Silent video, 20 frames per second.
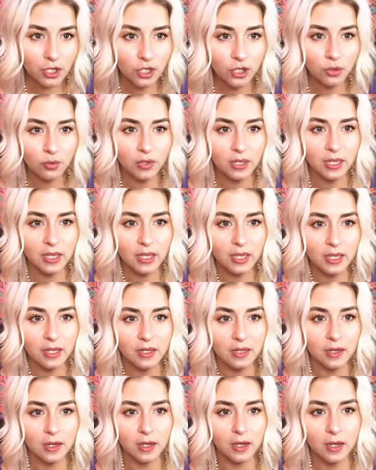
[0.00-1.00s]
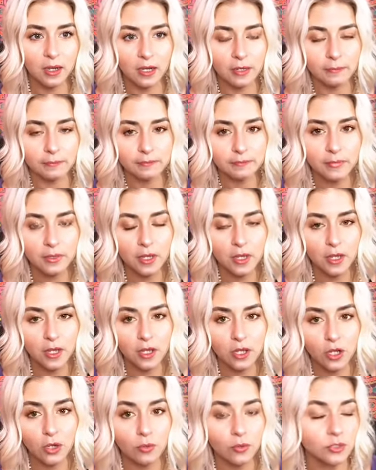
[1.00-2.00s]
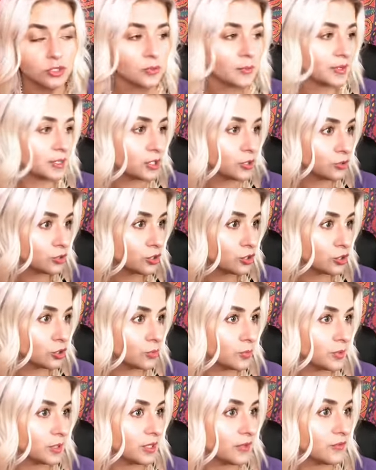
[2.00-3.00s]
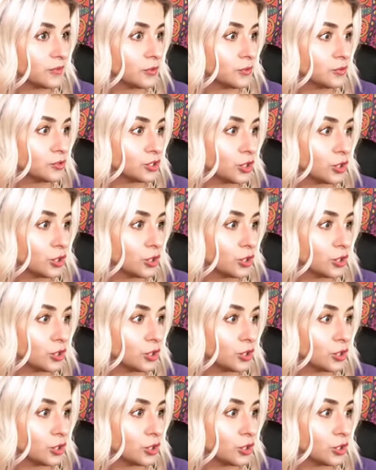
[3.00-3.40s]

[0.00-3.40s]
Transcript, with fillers: you can um, go to my YouTube if you